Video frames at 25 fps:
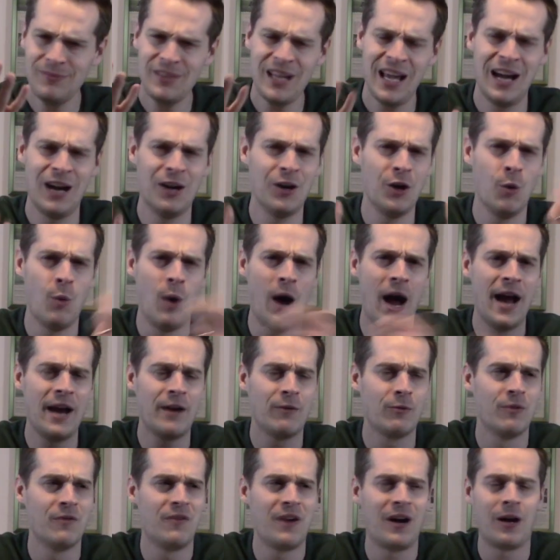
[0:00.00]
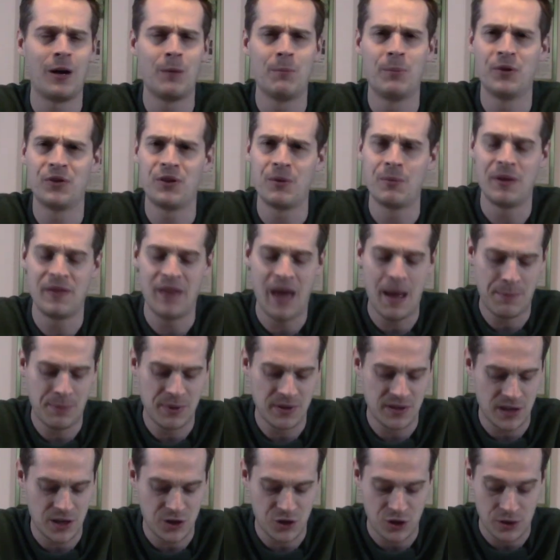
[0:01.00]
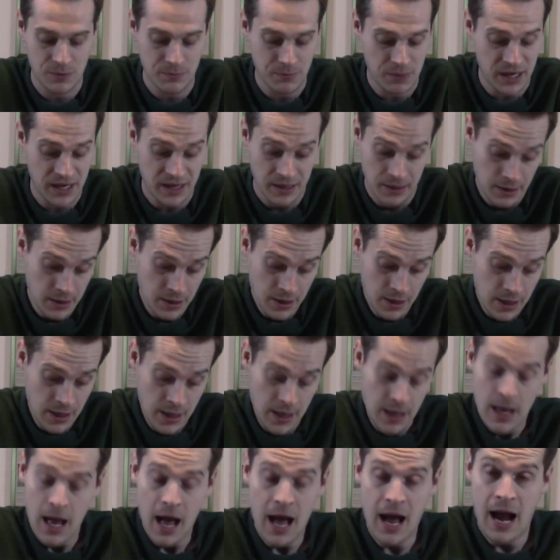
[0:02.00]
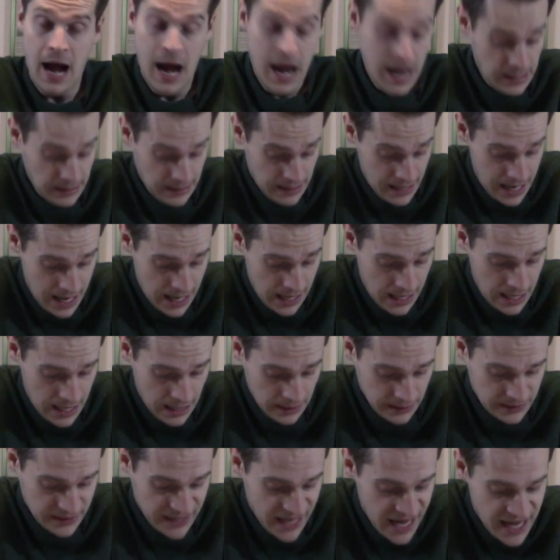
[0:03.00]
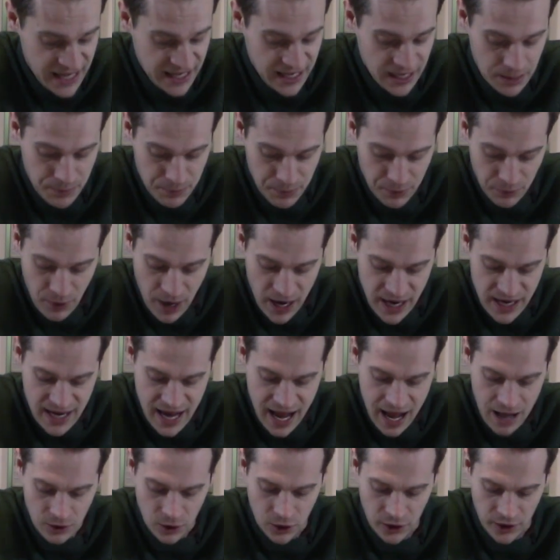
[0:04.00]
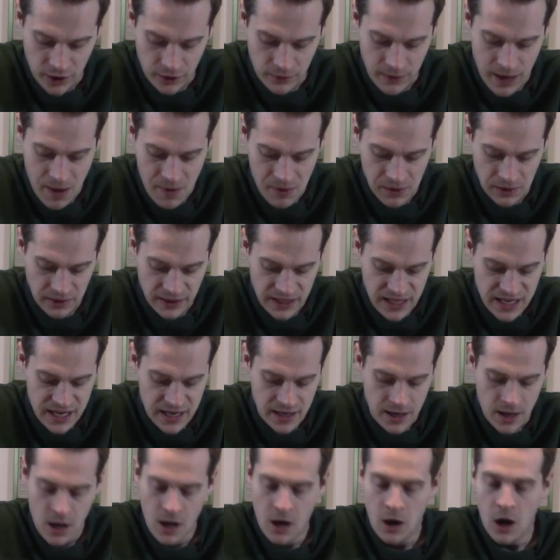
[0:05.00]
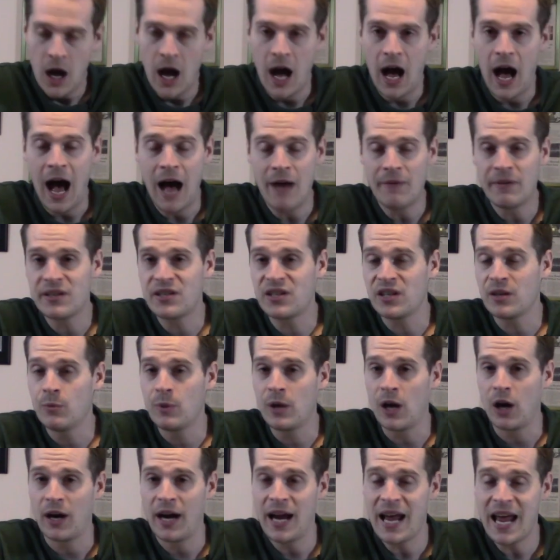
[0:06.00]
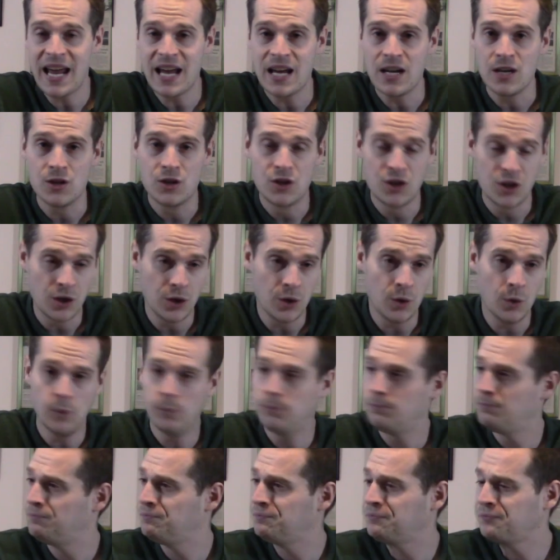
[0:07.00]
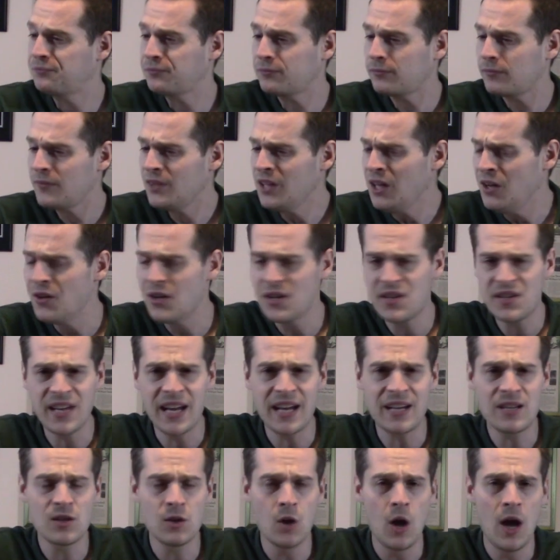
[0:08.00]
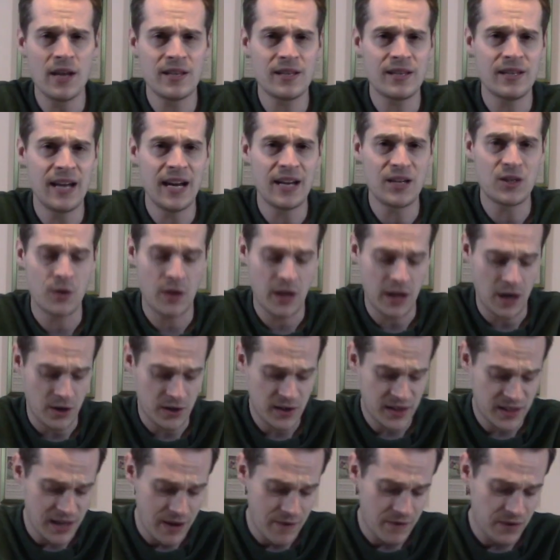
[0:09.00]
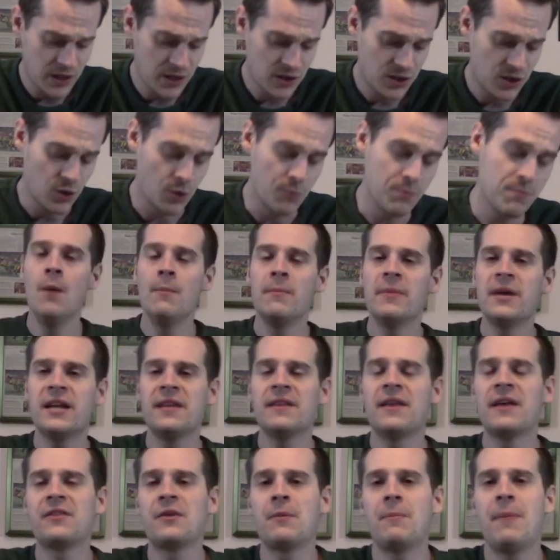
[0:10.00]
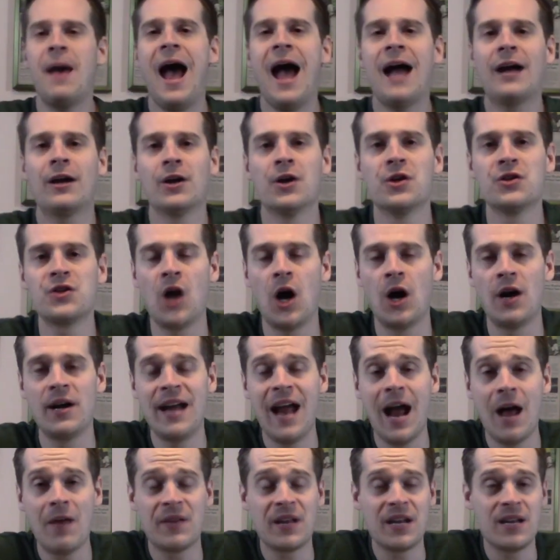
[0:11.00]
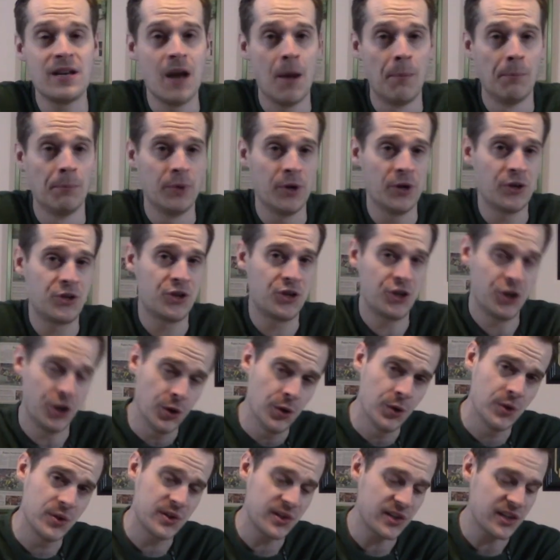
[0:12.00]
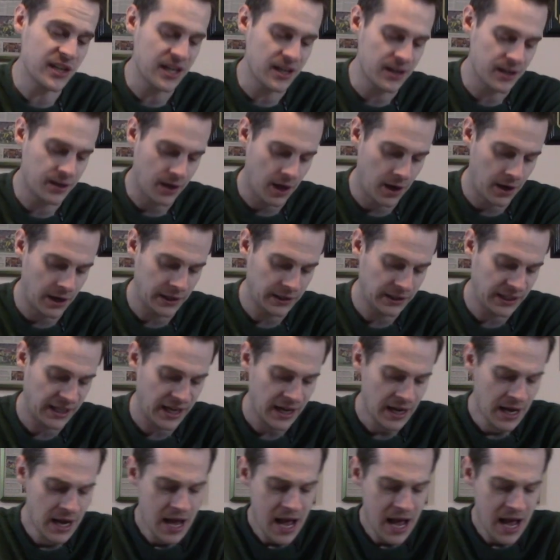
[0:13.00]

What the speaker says: I don't know why Rivera put them in that position, but I'll take it. But right now, looking around the league, obviously we are 8-2. The Saints lost today, so they are 7-2, meaning that the Packers are now the number 2 seed currently